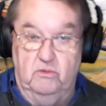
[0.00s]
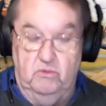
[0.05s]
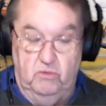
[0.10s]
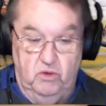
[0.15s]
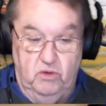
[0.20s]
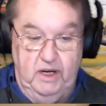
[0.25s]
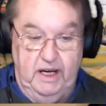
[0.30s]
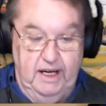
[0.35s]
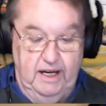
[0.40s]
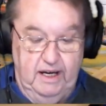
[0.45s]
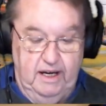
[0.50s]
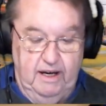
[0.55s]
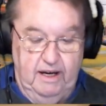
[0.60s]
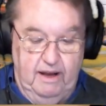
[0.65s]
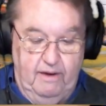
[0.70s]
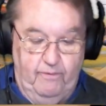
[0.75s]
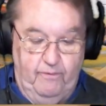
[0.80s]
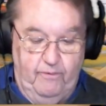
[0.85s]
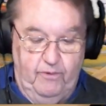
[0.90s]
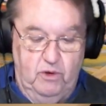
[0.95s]
green
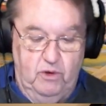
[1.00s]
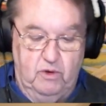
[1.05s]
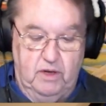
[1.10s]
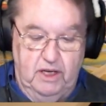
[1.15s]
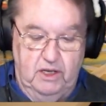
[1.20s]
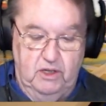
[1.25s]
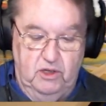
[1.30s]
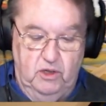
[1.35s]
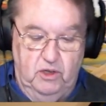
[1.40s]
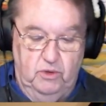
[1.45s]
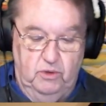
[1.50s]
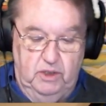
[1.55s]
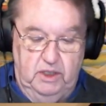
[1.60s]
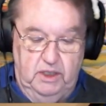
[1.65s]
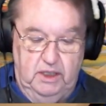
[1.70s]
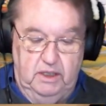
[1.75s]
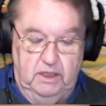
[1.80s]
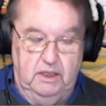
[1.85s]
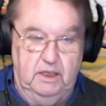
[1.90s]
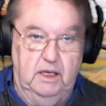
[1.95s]
enough you can use
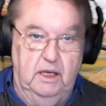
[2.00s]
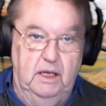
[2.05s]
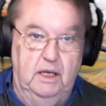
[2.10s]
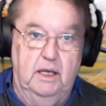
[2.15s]
it